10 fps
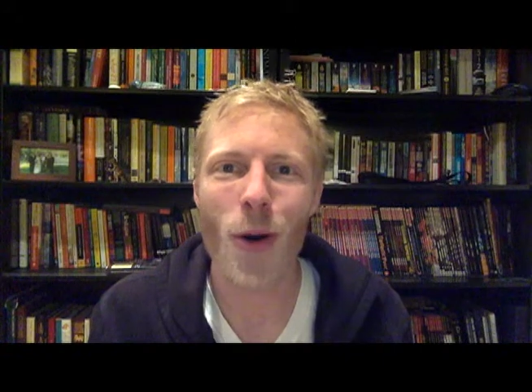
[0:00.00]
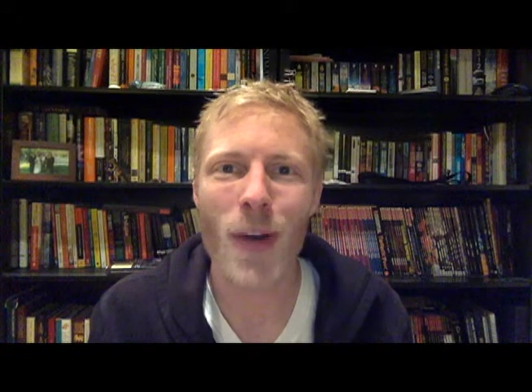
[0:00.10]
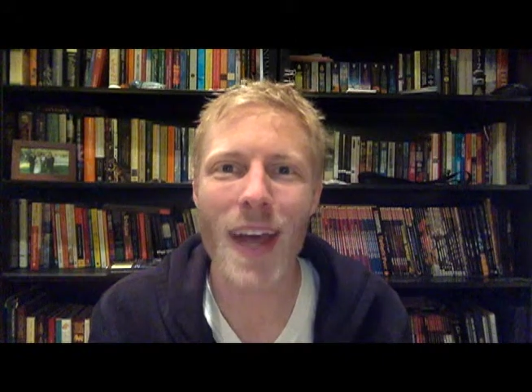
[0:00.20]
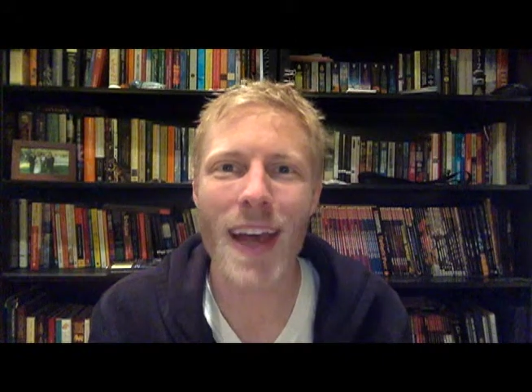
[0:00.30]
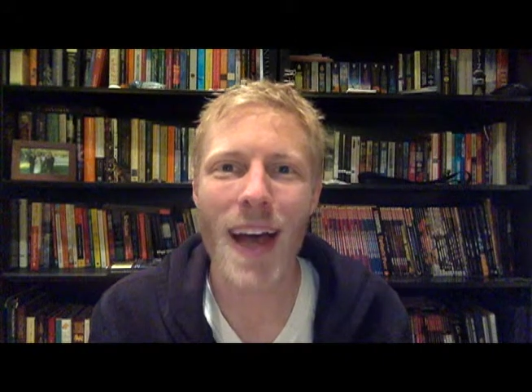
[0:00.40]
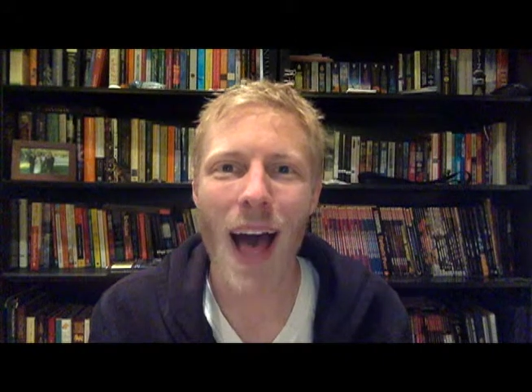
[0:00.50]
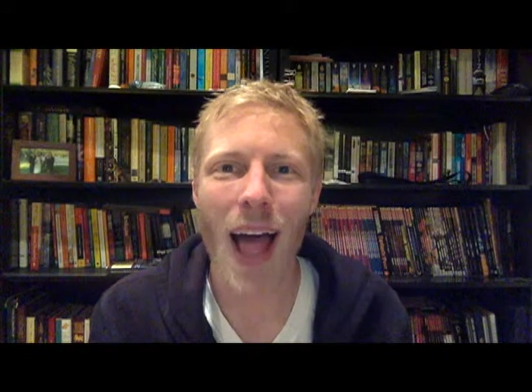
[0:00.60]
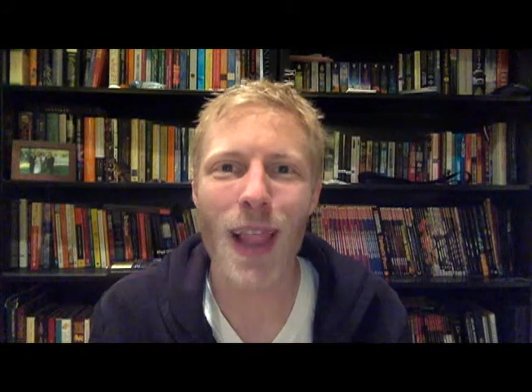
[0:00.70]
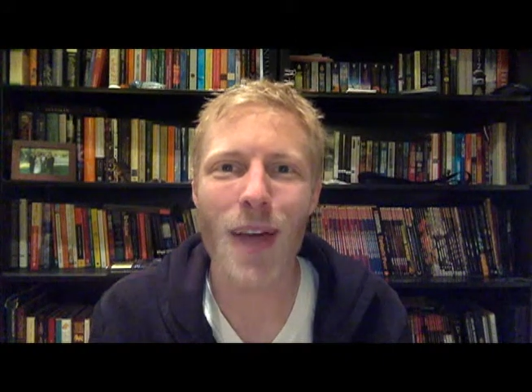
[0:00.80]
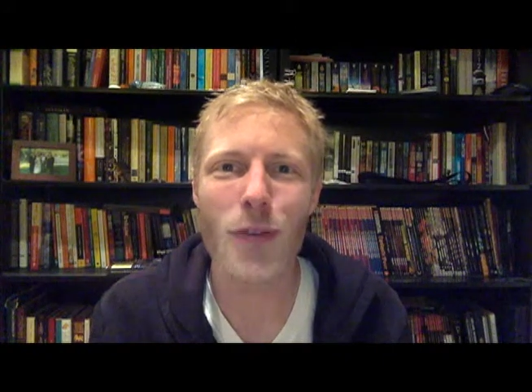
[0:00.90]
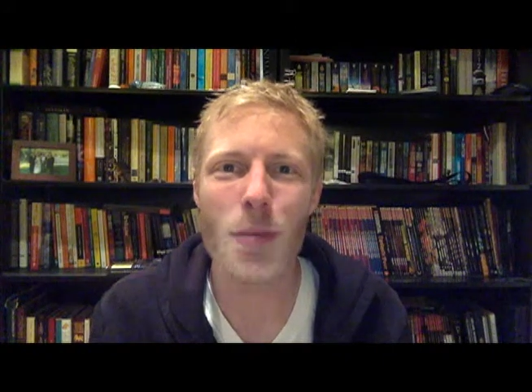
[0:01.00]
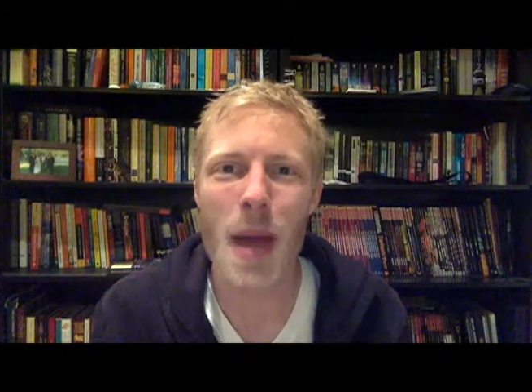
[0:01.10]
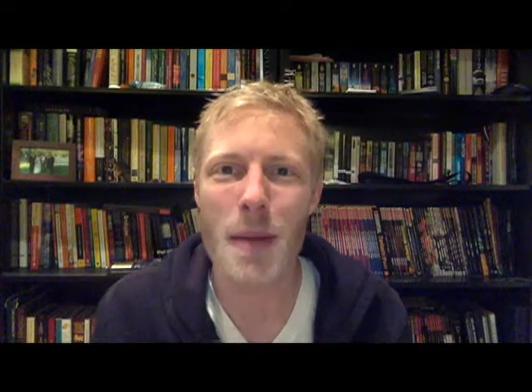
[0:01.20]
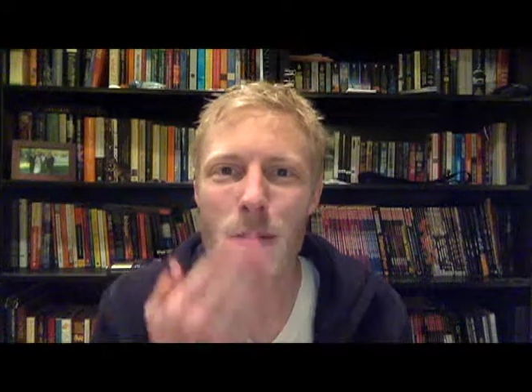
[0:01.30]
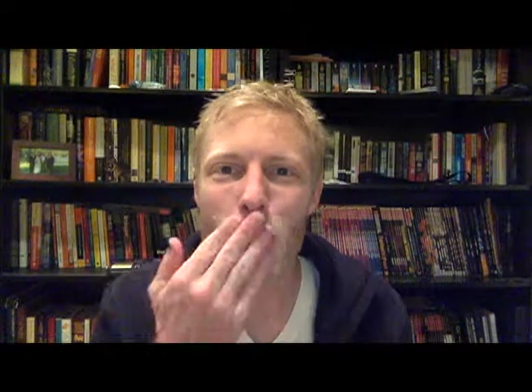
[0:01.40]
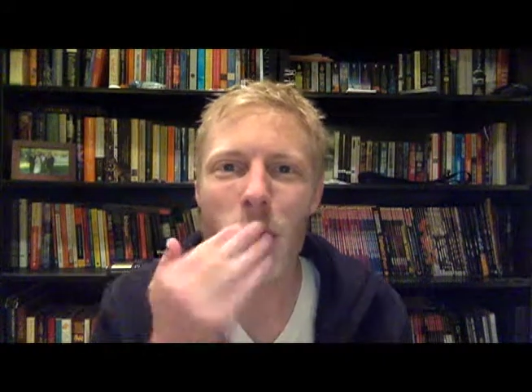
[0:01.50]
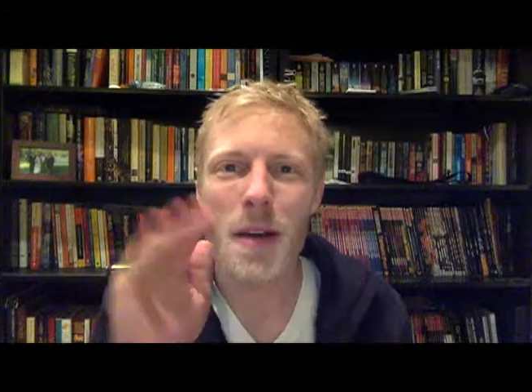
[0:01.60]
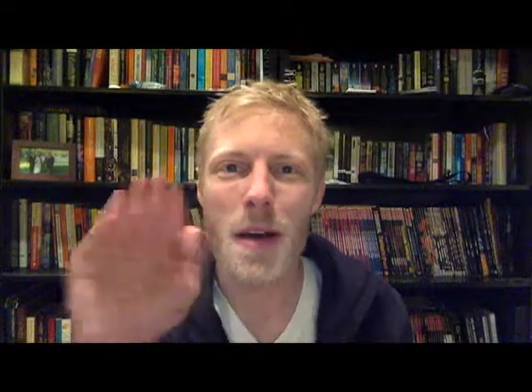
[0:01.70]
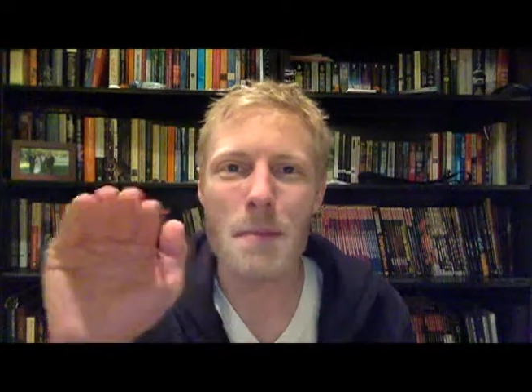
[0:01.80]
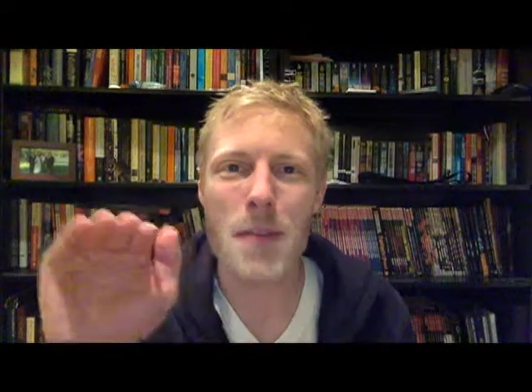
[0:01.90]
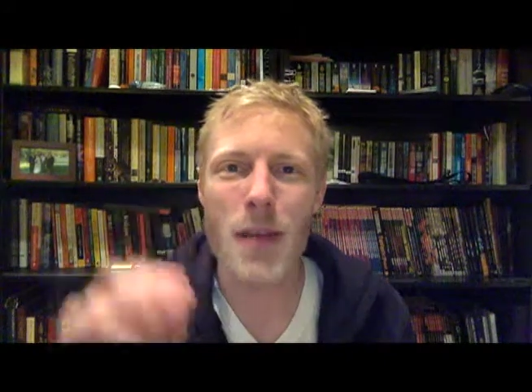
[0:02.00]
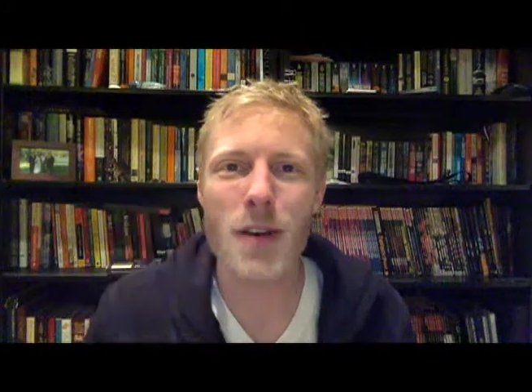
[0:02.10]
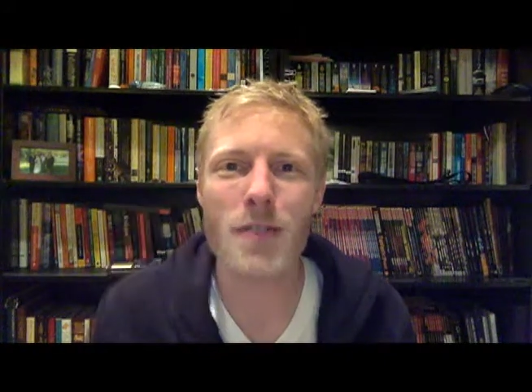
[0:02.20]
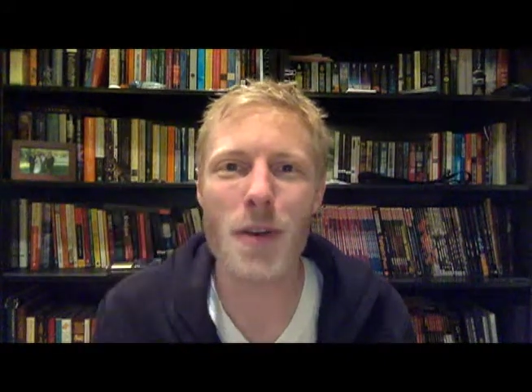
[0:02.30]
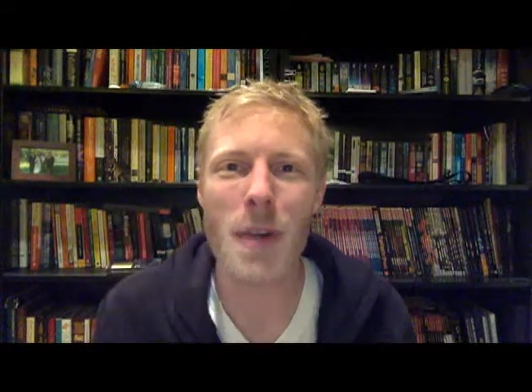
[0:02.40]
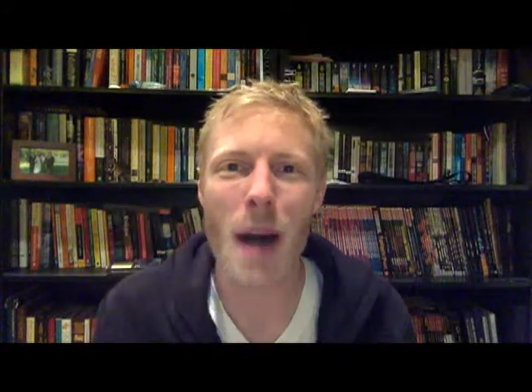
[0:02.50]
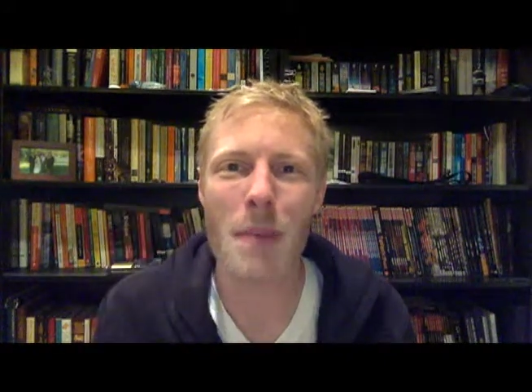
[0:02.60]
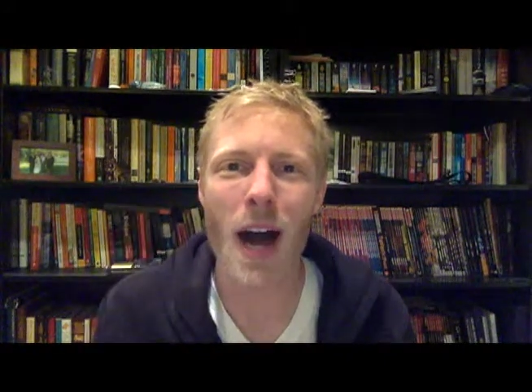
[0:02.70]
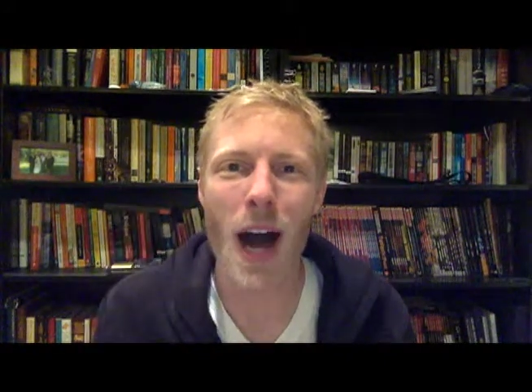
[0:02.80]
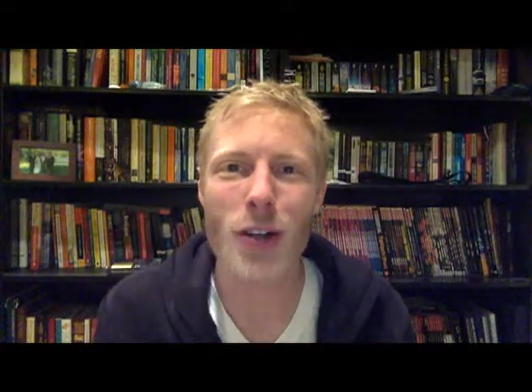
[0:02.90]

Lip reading: Okay, I love you, baby. Be good for mama.